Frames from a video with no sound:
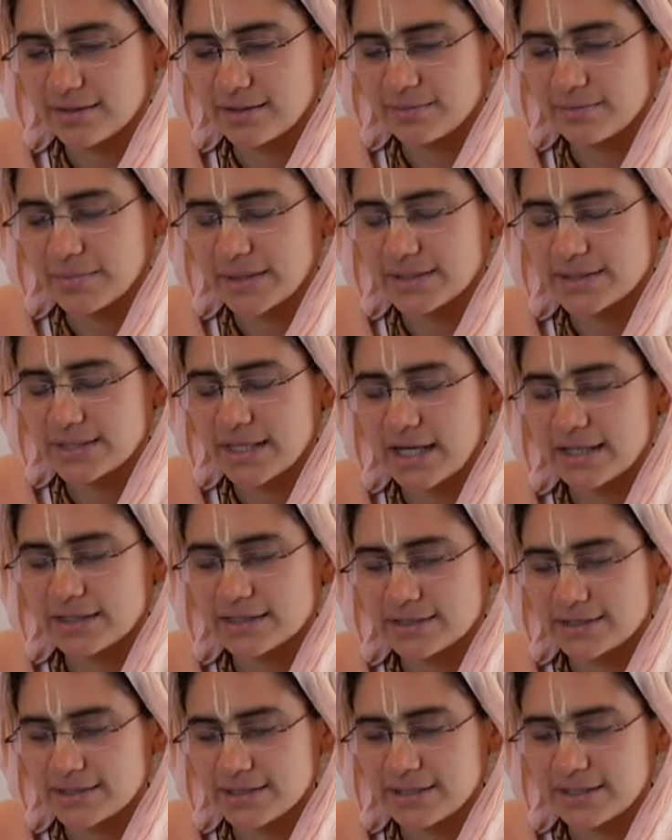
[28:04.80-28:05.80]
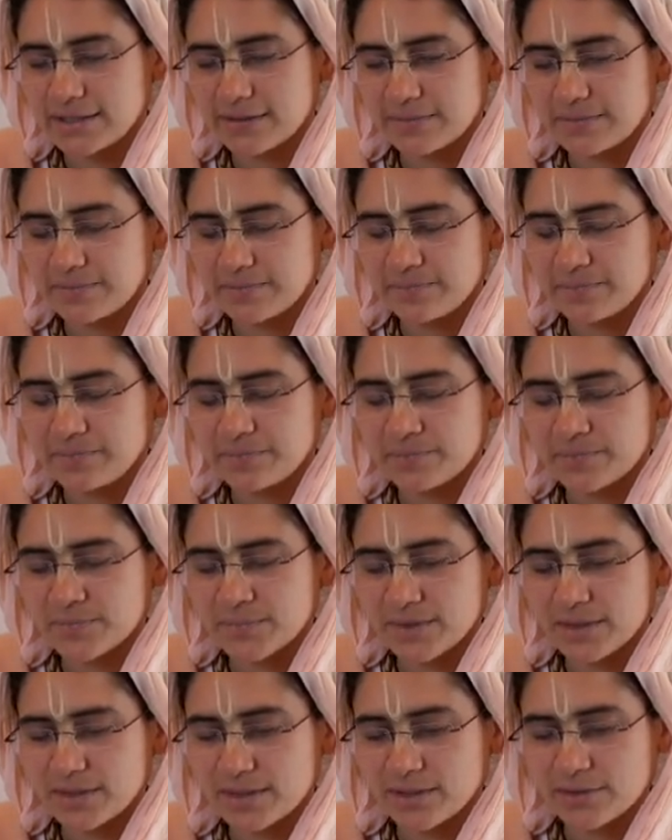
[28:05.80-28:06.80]
mentality.
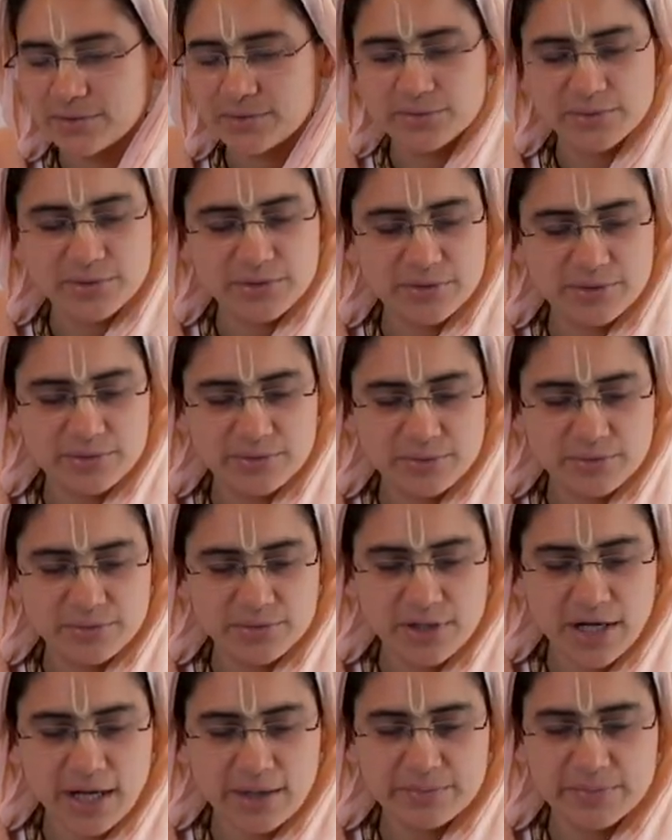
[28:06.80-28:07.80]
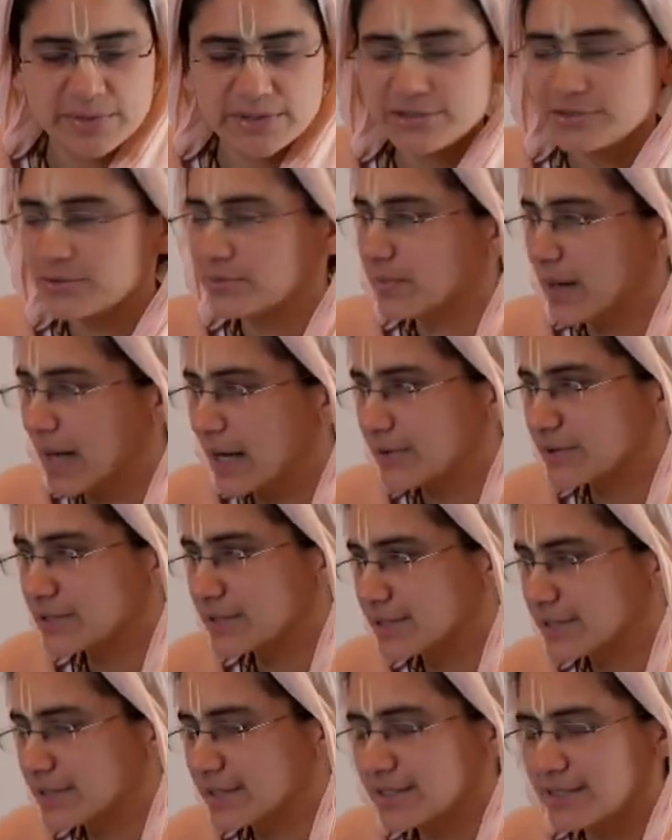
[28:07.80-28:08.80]
We're happy to bow
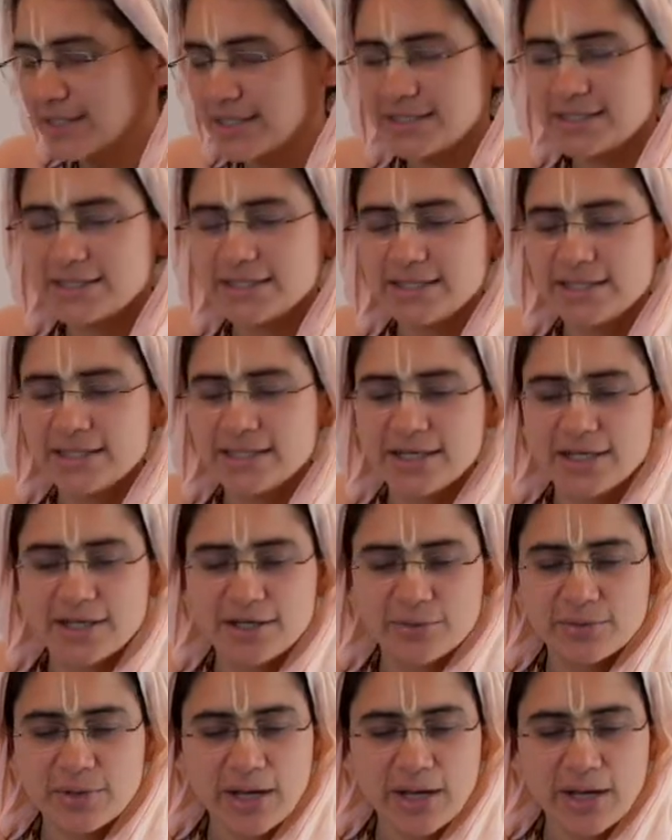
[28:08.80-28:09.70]
to the deity,